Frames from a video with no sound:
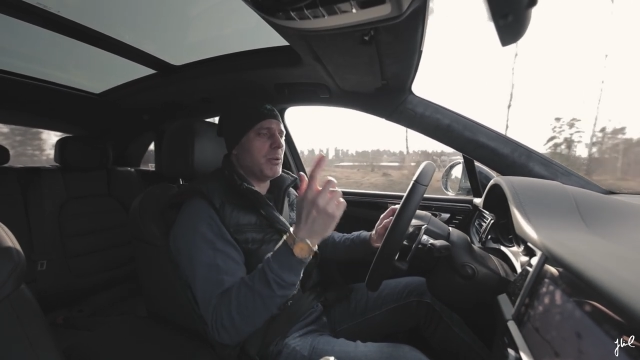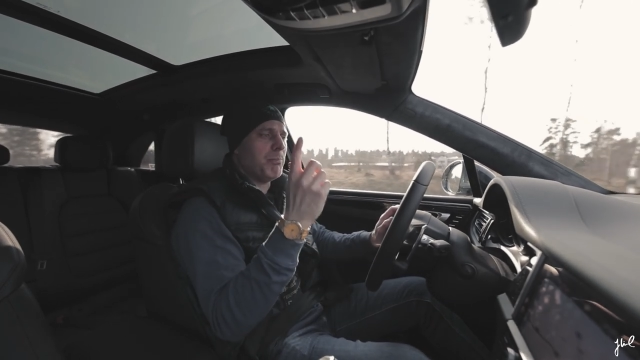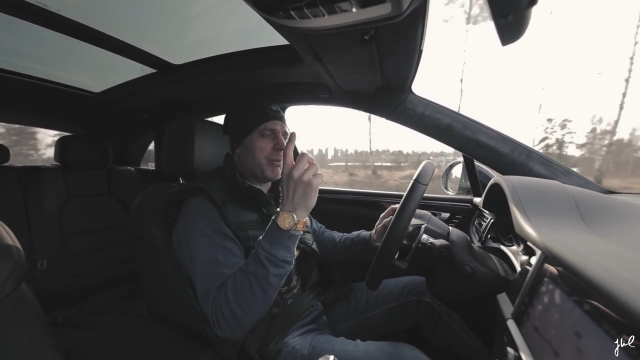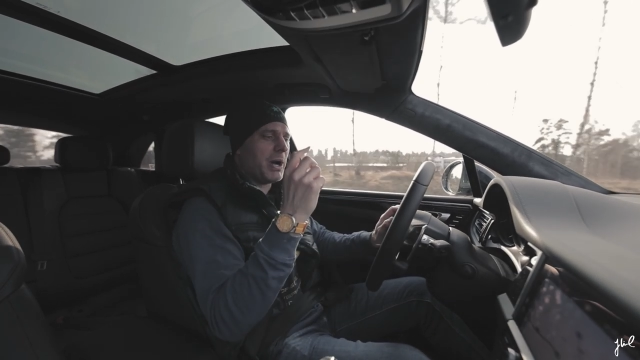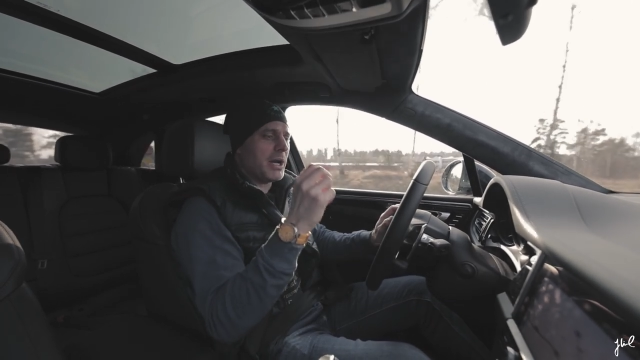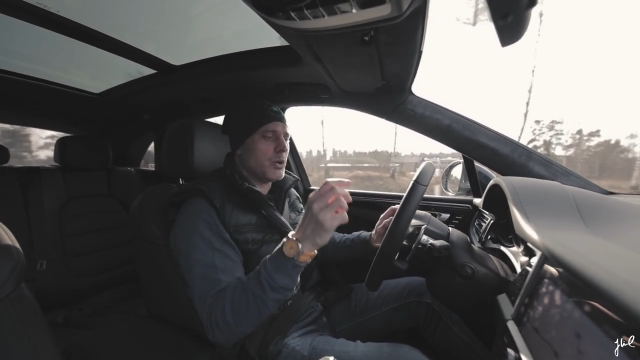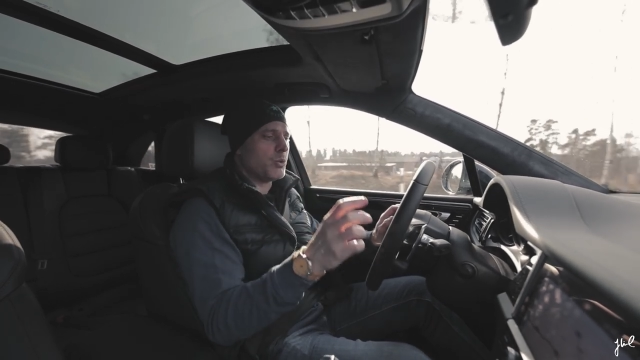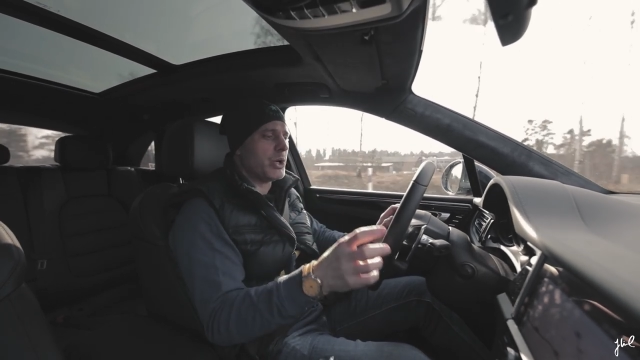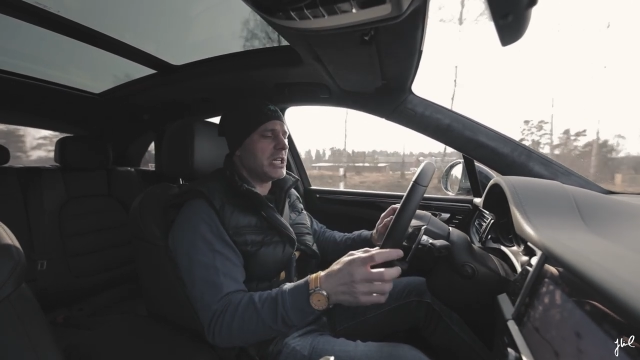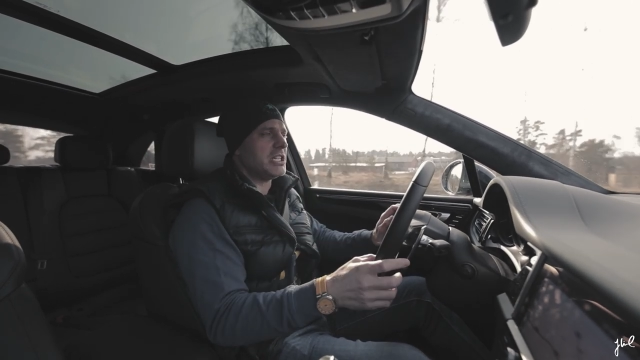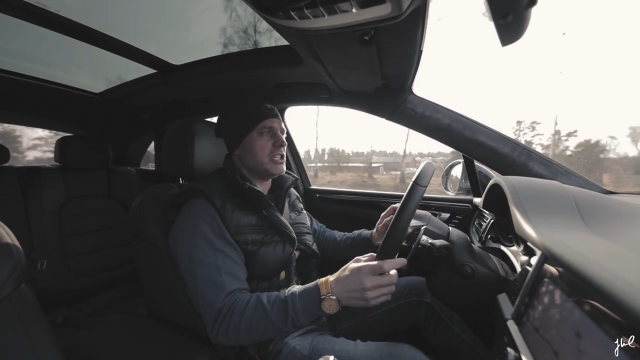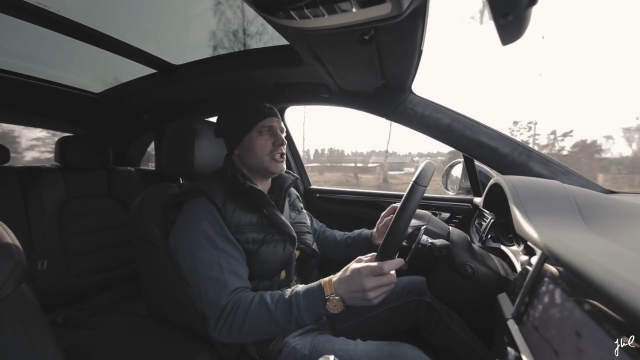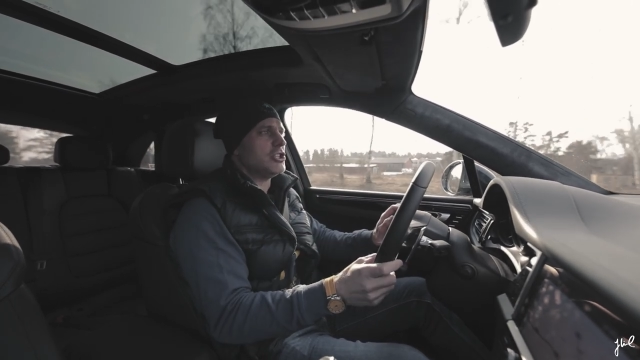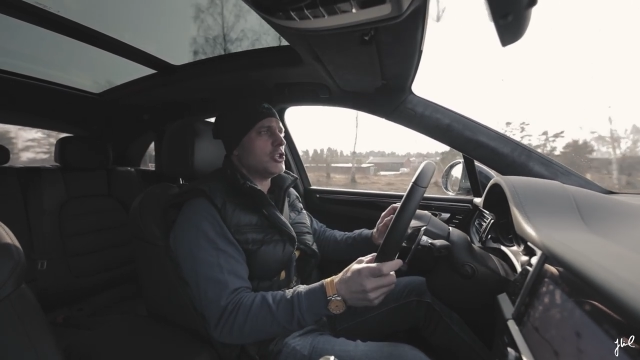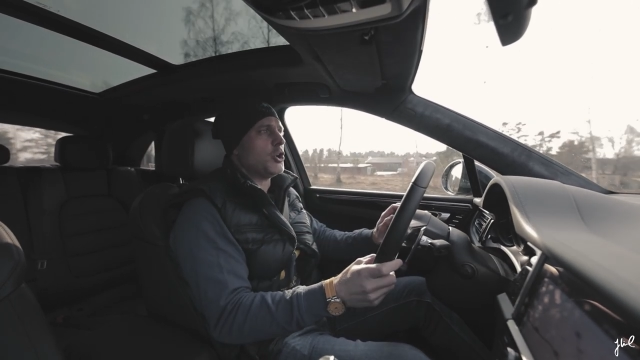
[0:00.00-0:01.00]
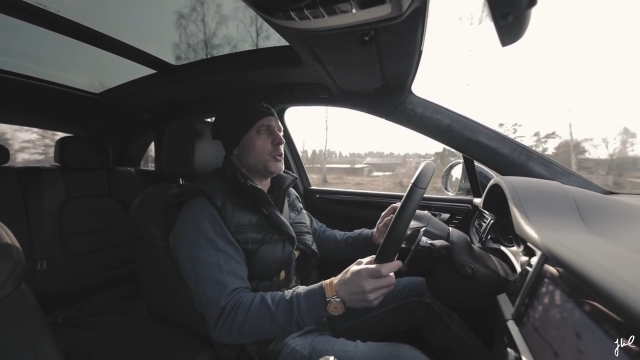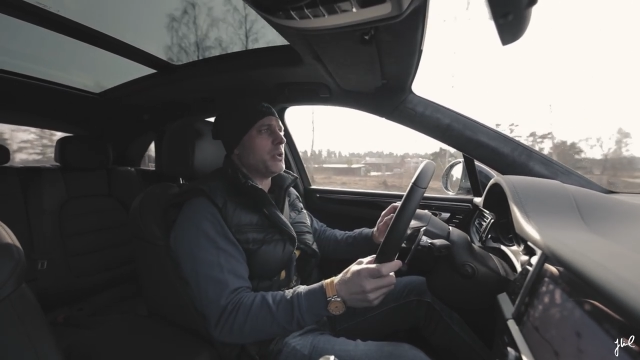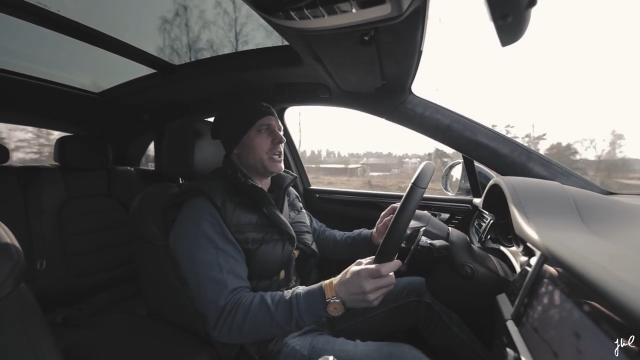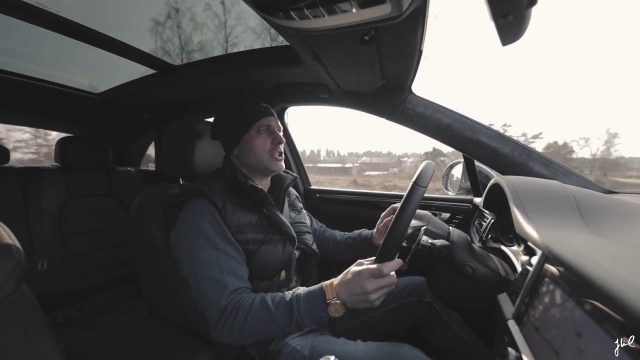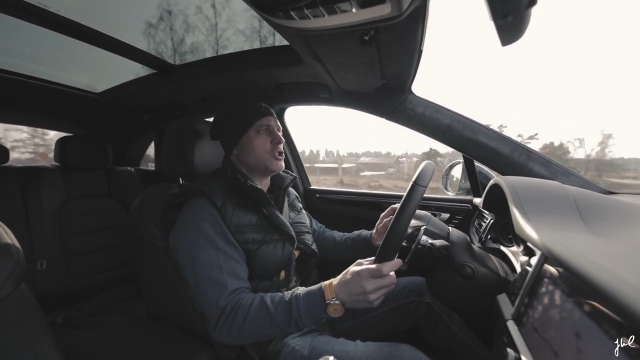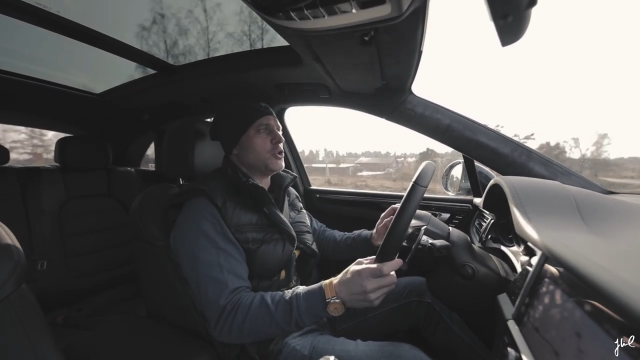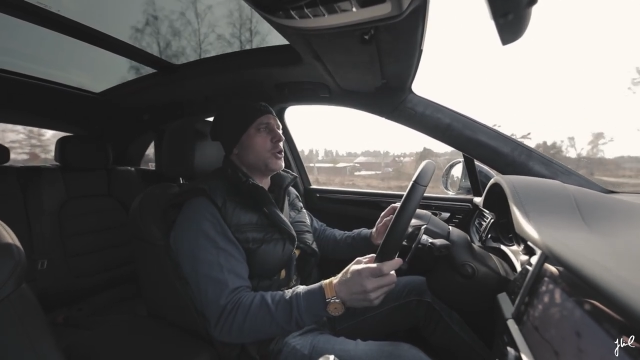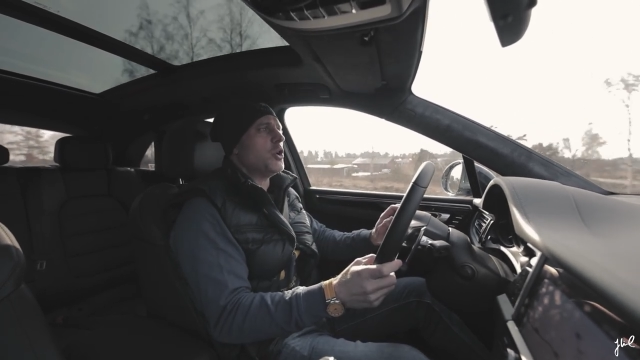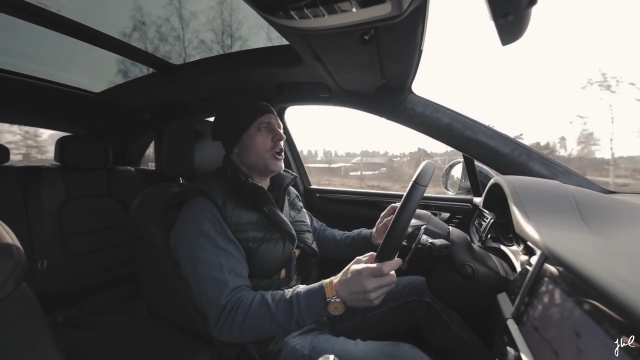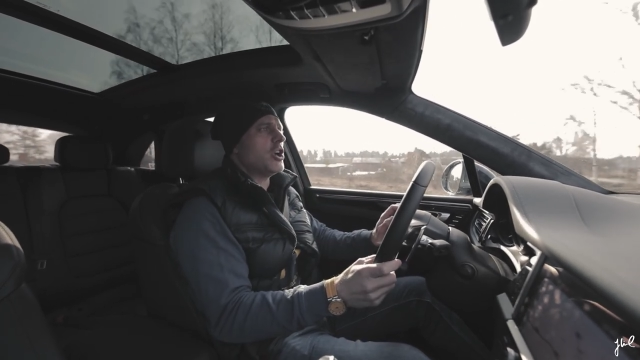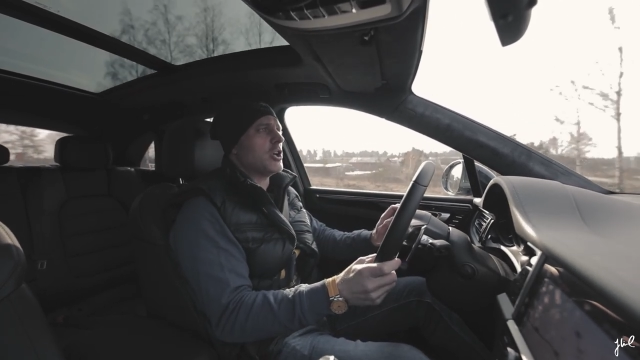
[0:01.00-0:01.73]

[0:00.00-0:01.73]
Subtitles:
And by the way, did you know that you